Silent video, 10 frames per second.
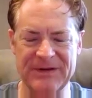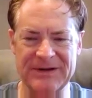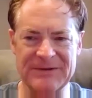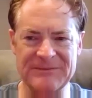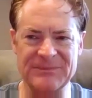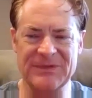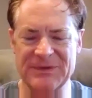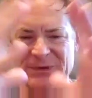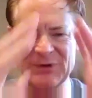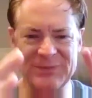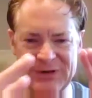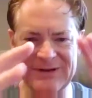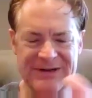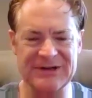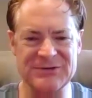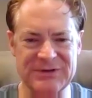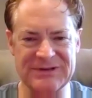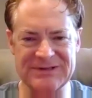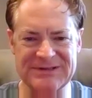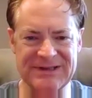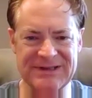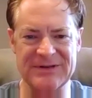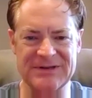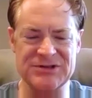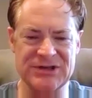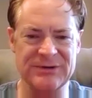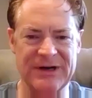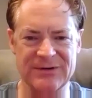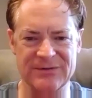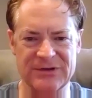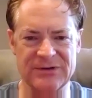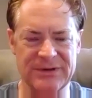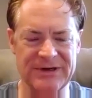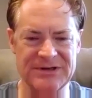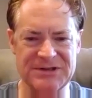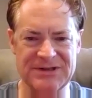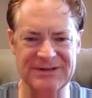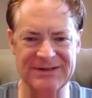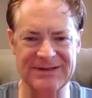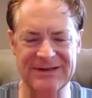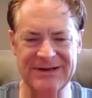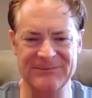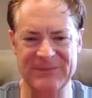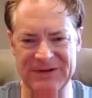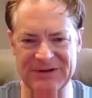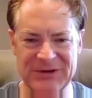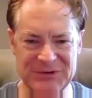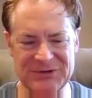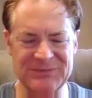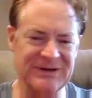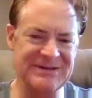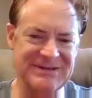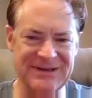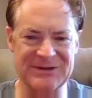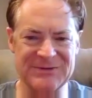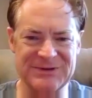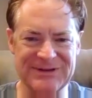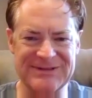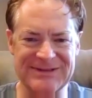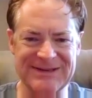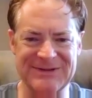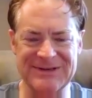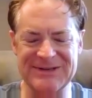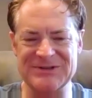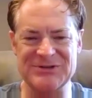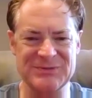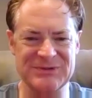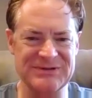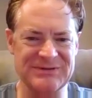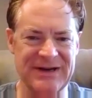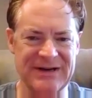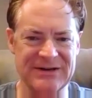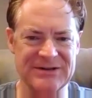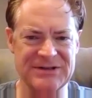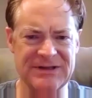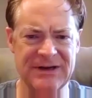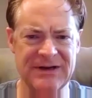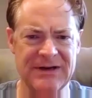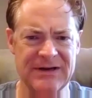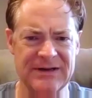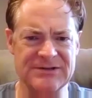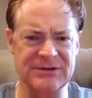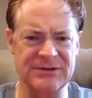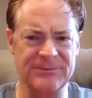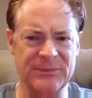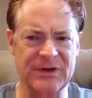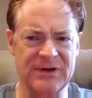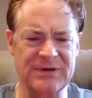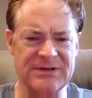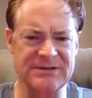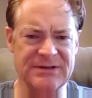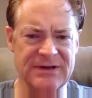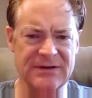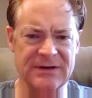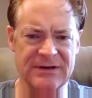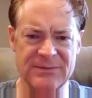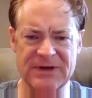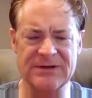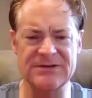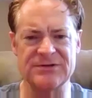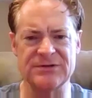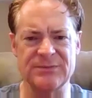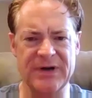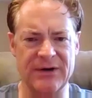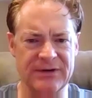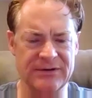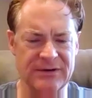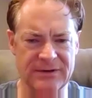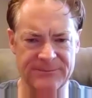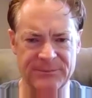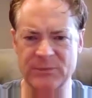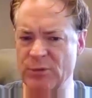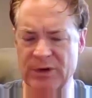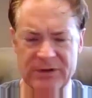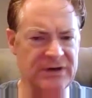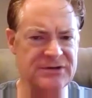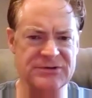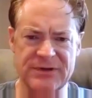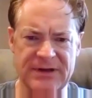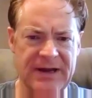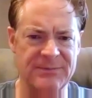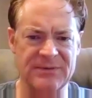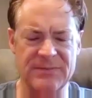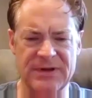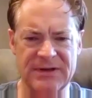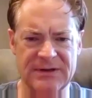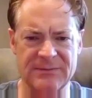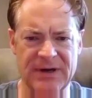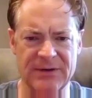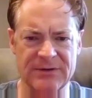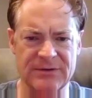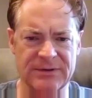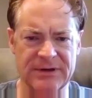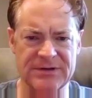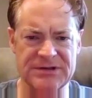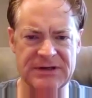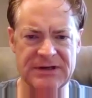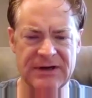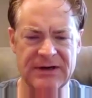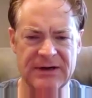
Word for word: um, the middle part of the country is a significant generator of renewable energy, and the and the coastal parts of the country are the significant consumers of that energy. And so, companies that are committed to powering their whatever industry they happen to be in by renewable energy